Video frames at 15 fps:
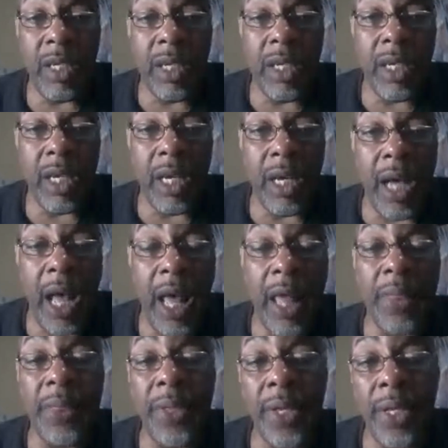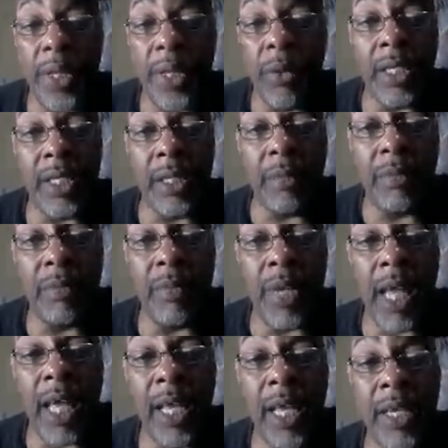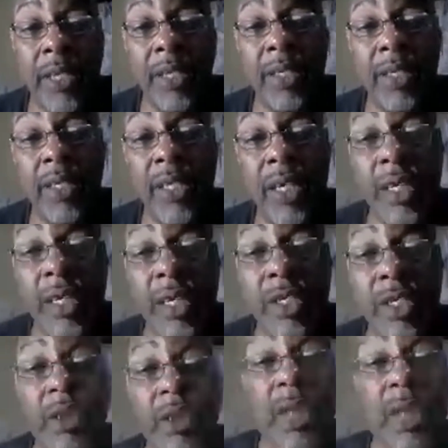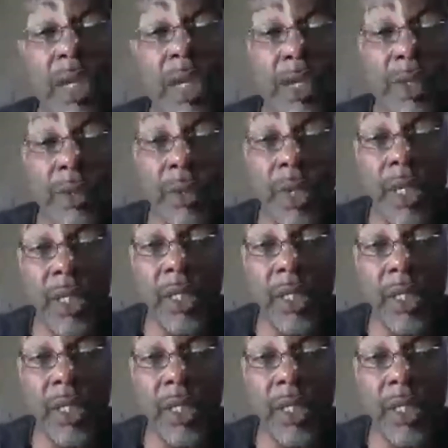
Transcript: I think that we can get some land donated to us.